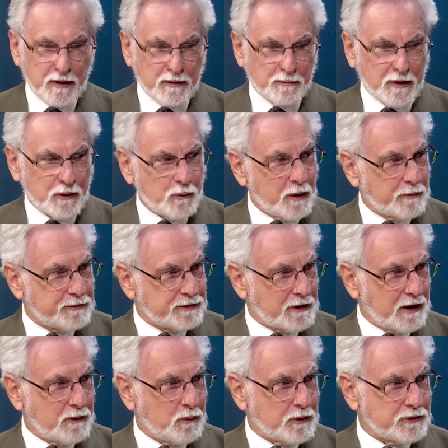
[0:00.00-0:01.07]
me at my
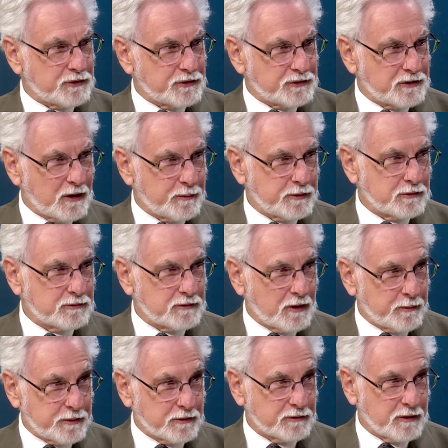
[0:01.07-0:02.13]
website, which is
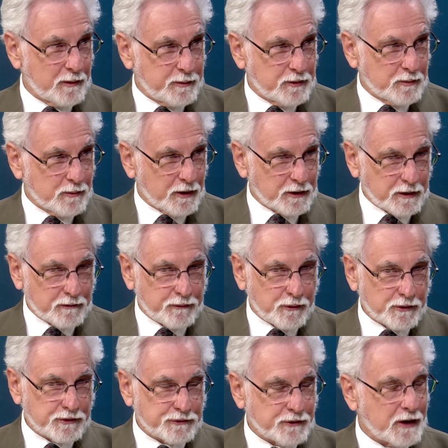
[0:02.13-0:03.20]

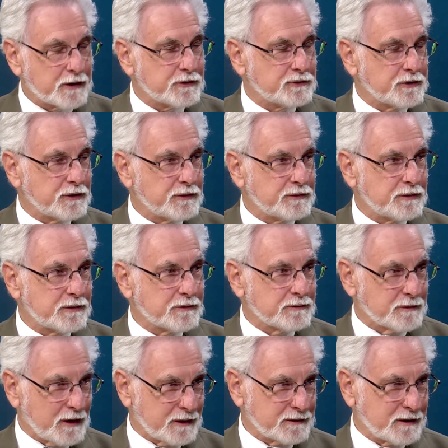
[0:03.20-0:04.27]

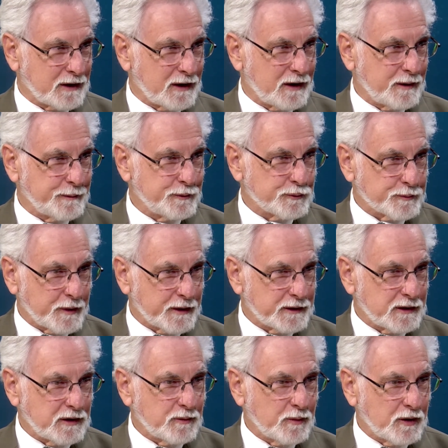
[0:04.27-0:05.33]
www.MarketForceStrategies.com, or my
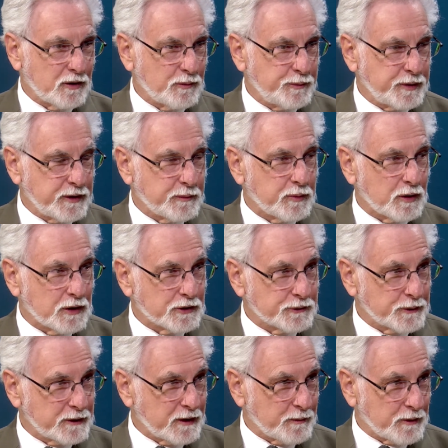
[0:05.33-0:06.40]
email,
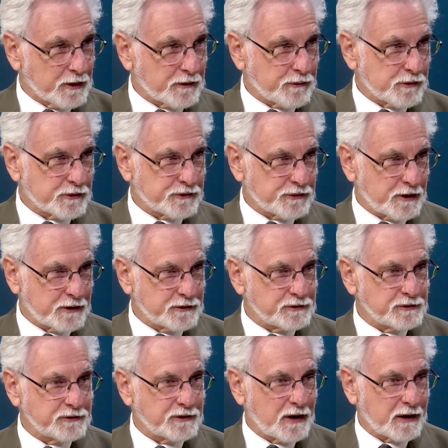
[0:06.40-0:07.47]

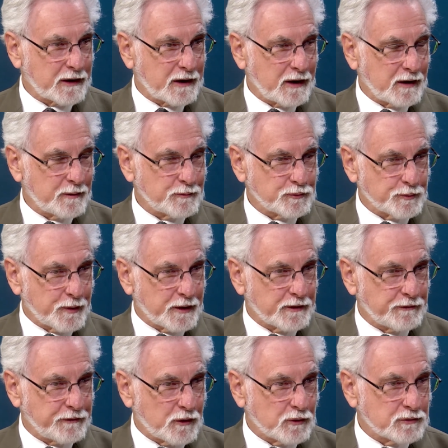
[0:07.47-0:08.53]
pbaldwin@MarketForceStrategies.com, or my
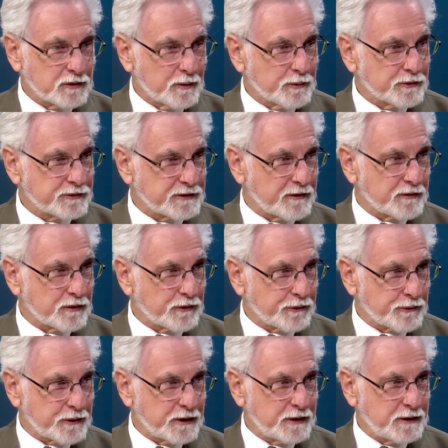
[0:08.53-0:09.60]
phone number,
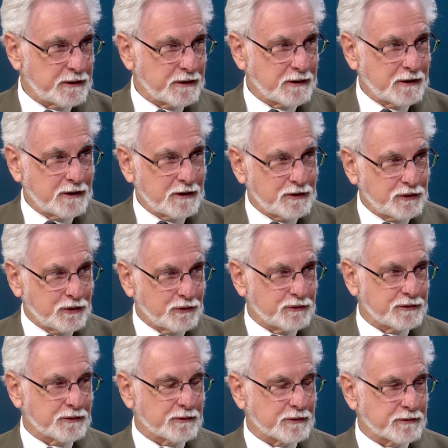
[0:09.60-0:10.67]

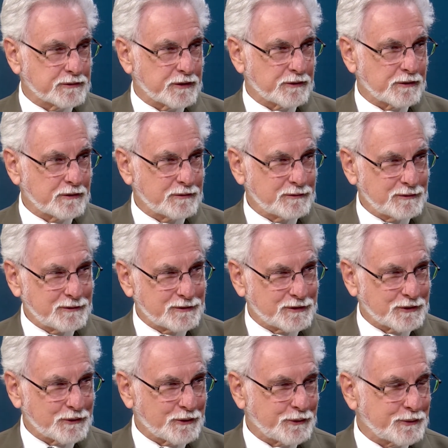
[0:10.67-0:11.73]

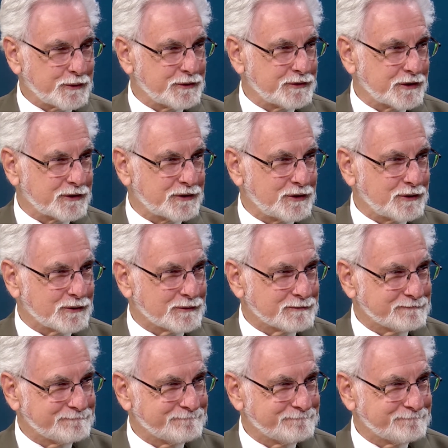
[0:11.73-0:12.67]
703-200-0362.